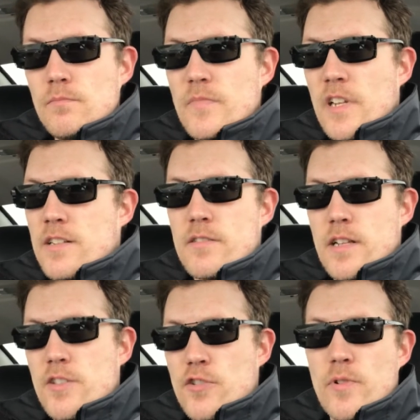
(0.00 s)

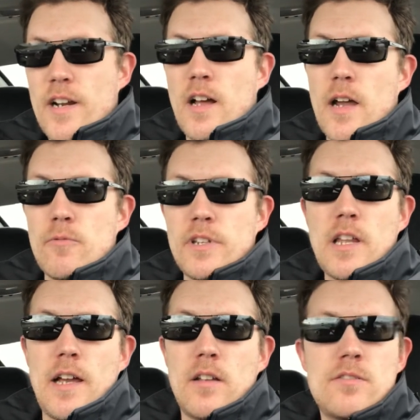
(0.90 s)
That's a trait I really
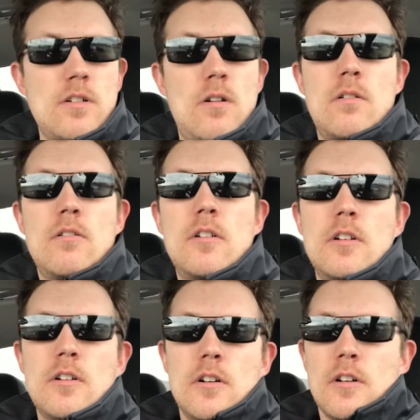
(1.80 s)
like. So
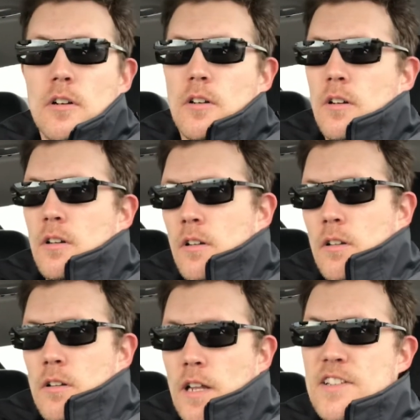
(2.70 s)

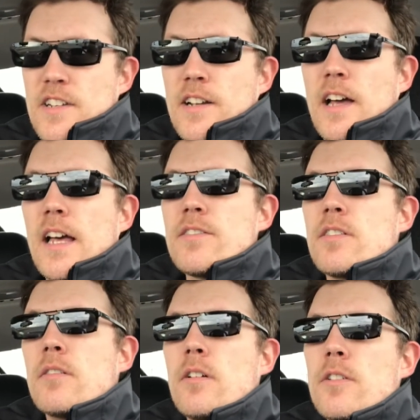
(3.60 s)
that's it,
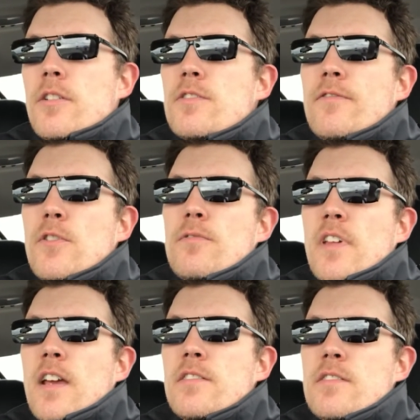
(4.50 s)
guys. There's a few
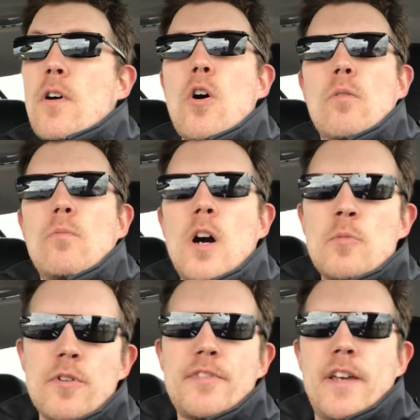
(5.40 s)
things. Oh, one
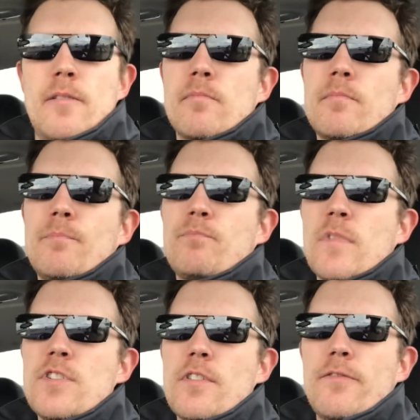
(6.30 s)
more
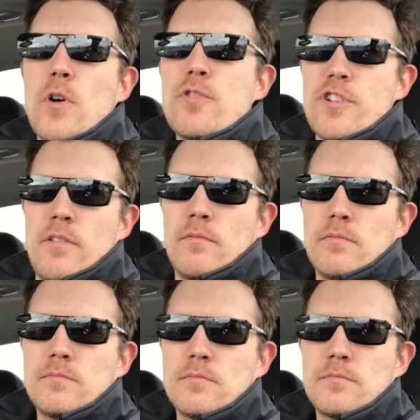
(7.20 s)
thing. Devotion.
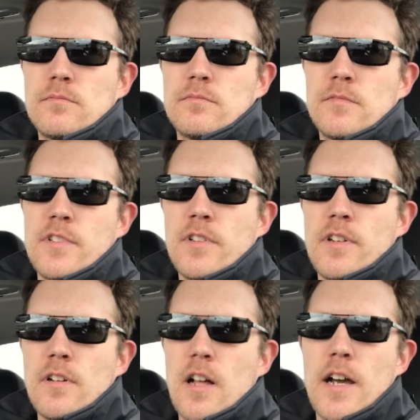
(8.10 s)

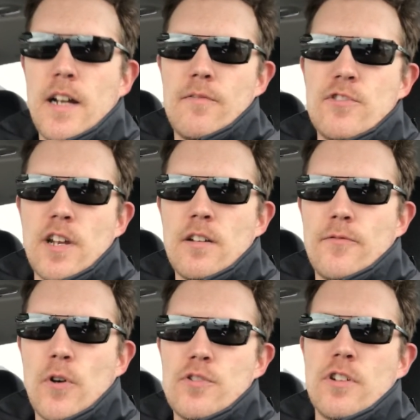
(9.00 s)
INFJ
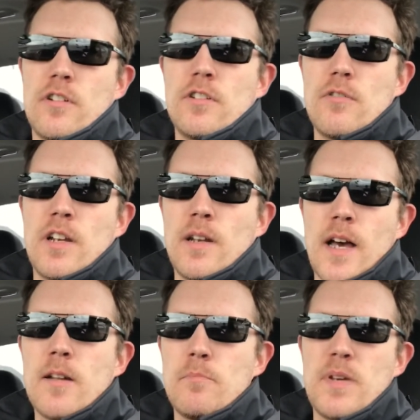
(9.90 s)
devotion, you
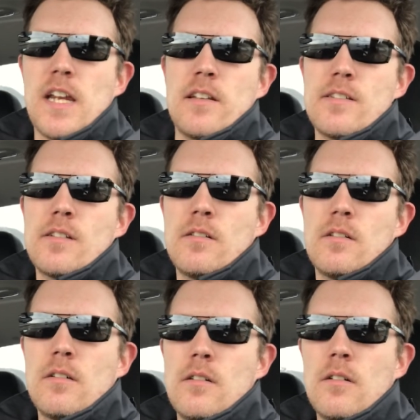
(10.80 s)
cannot beat.
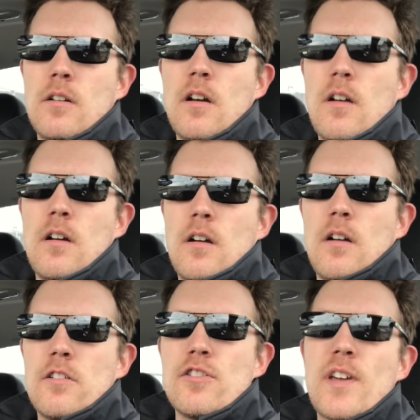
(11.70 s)

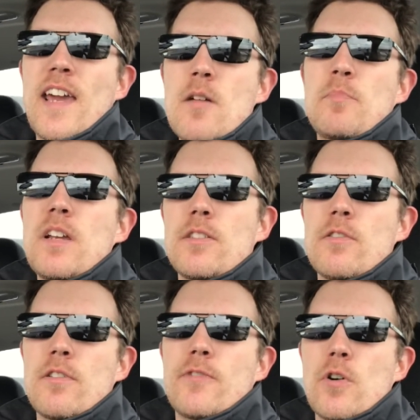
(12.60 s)
You can't beat
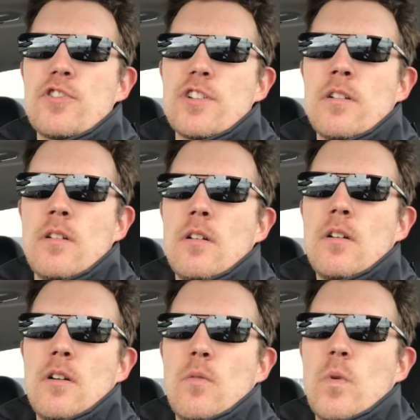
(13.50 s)
their
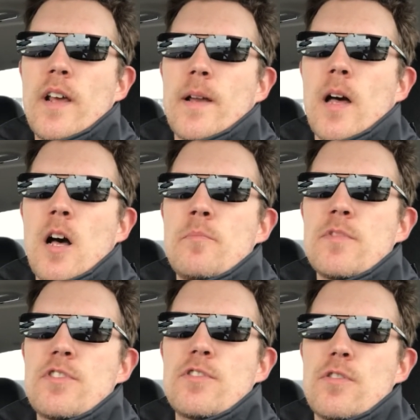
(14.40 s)
devotion when it
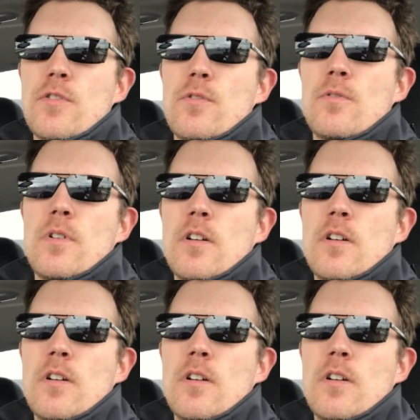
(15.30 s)
comes to